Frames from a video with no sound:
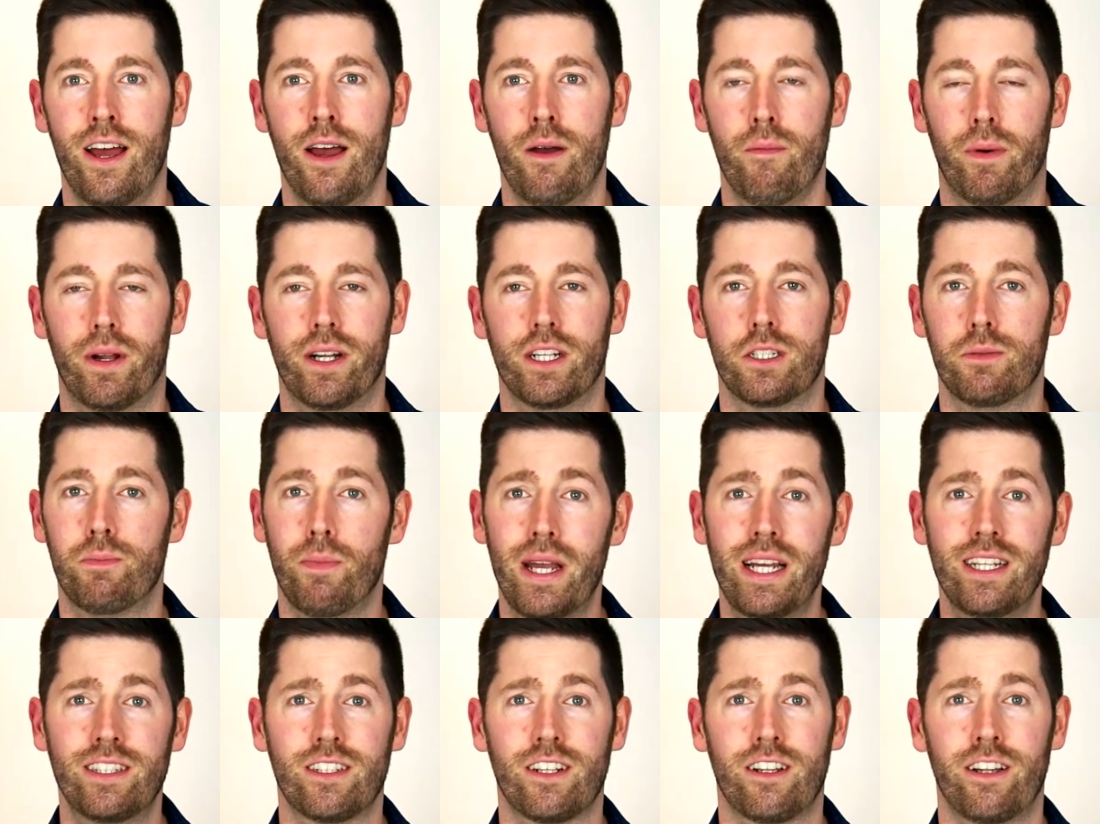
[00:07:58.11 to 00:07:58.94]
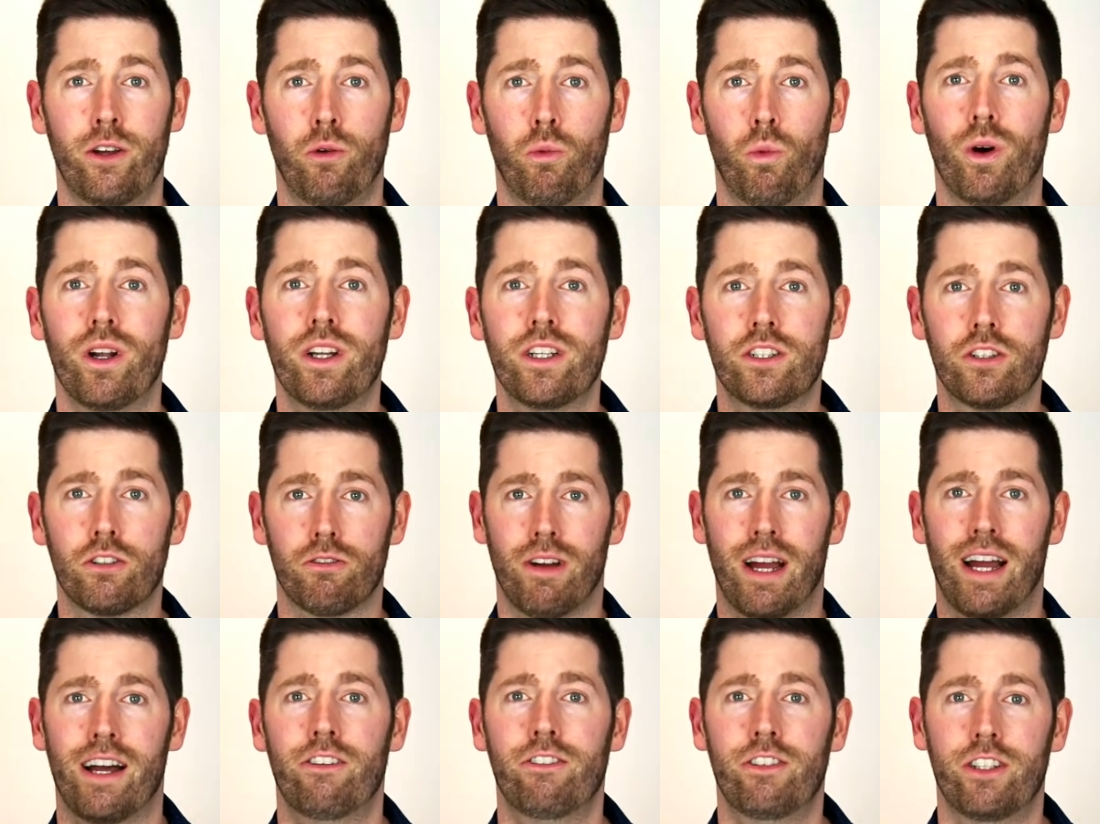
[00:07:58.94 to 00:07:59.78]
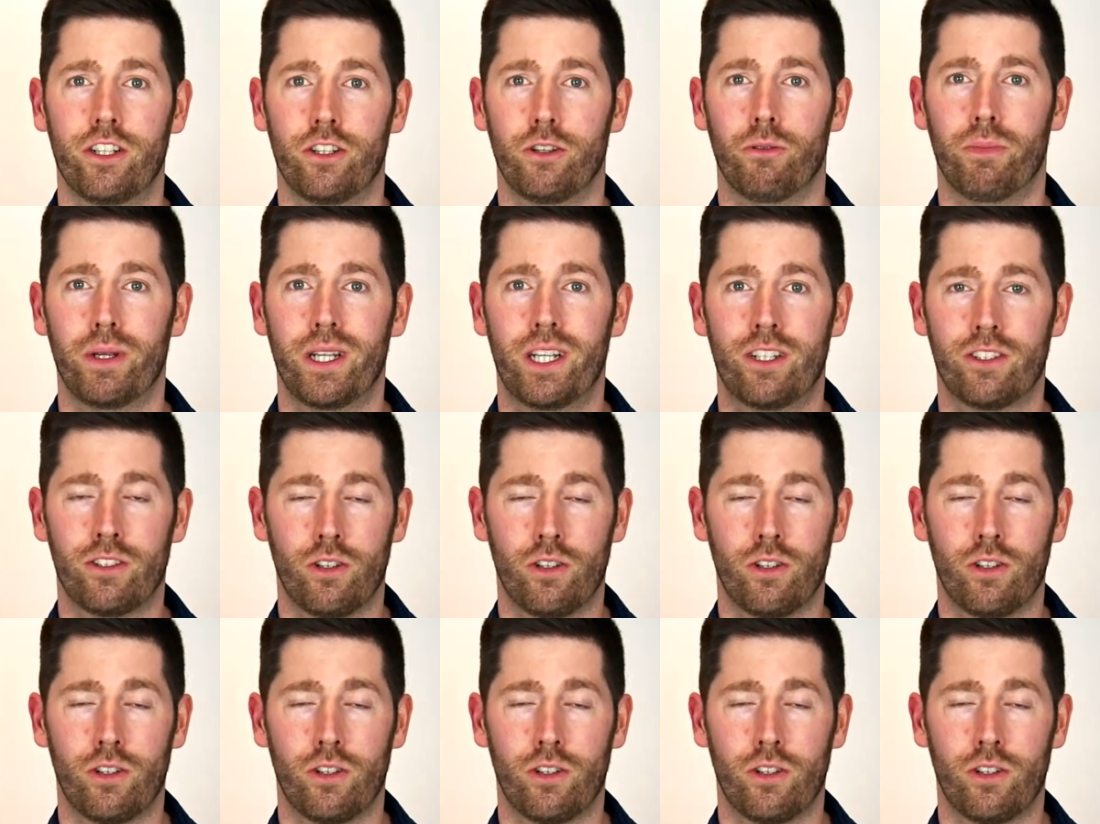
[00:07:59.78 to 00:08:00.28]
But it's basically what is around you, because